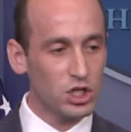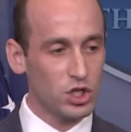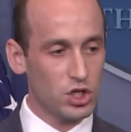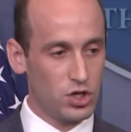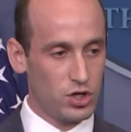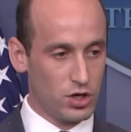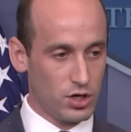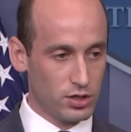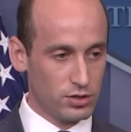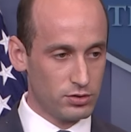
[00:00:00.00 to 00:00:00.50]
a
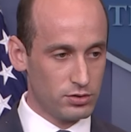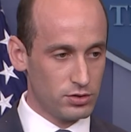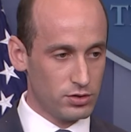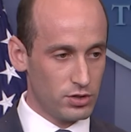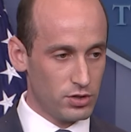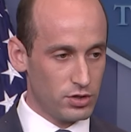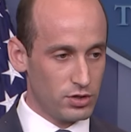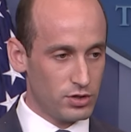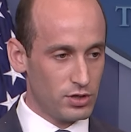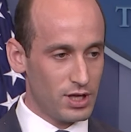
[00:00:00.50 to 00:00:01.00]
year
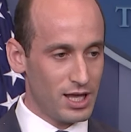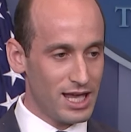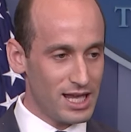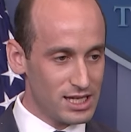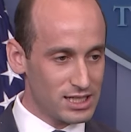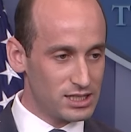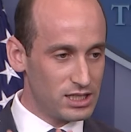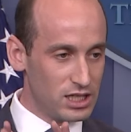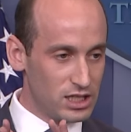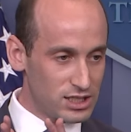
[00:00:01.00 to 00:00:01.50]

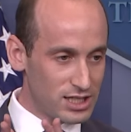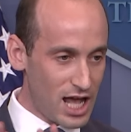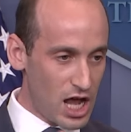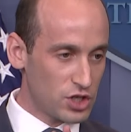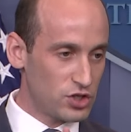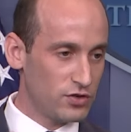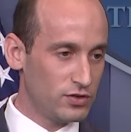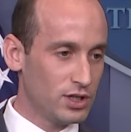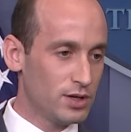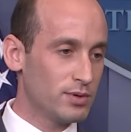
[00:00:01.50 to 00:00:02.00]
is the
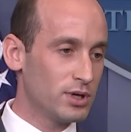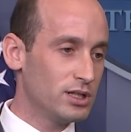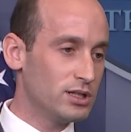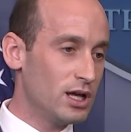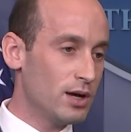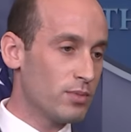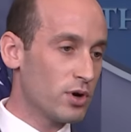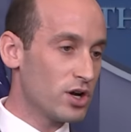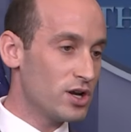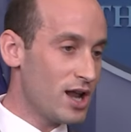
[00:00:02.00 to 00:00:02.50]
Statue of Liberty
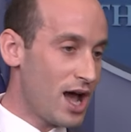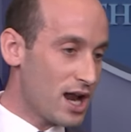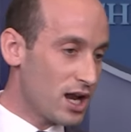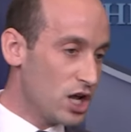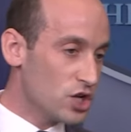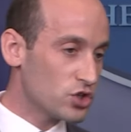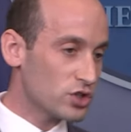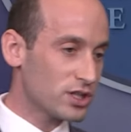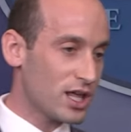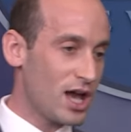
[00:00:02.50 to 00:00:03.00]
number.
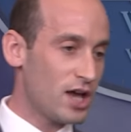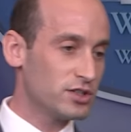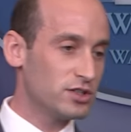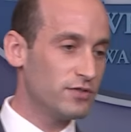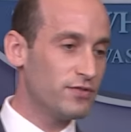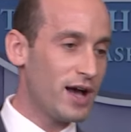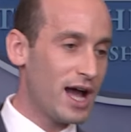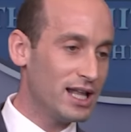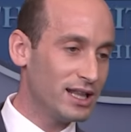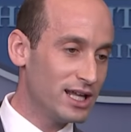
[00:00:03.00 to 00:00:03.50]
900,000
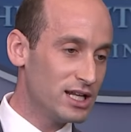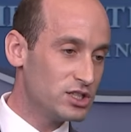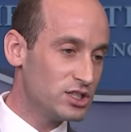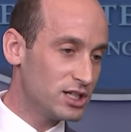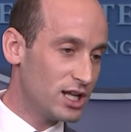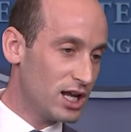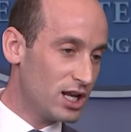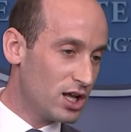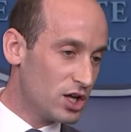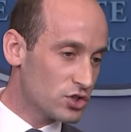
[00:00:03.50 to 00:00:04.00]
violates it,
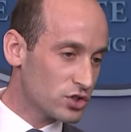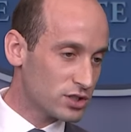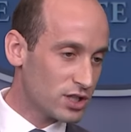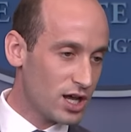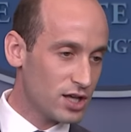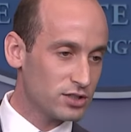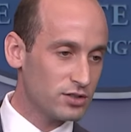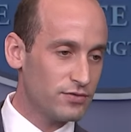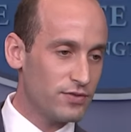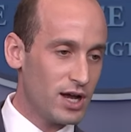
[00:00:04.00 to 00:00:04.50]

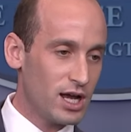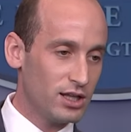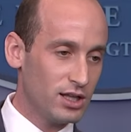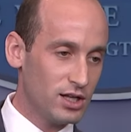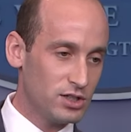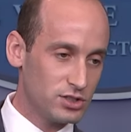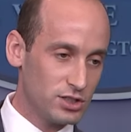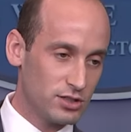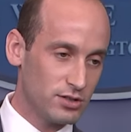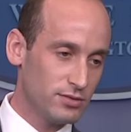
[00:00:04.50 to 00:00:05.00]
800,000
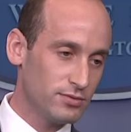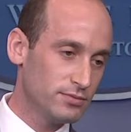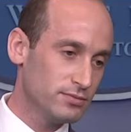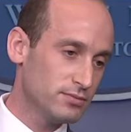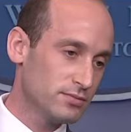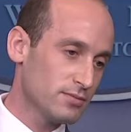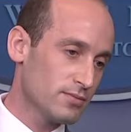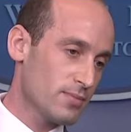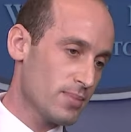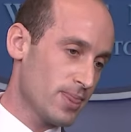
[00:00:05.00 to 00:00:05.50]
violates it. You're,
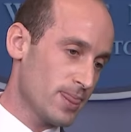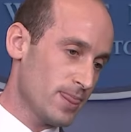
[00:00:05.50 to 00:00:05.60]
you're, sort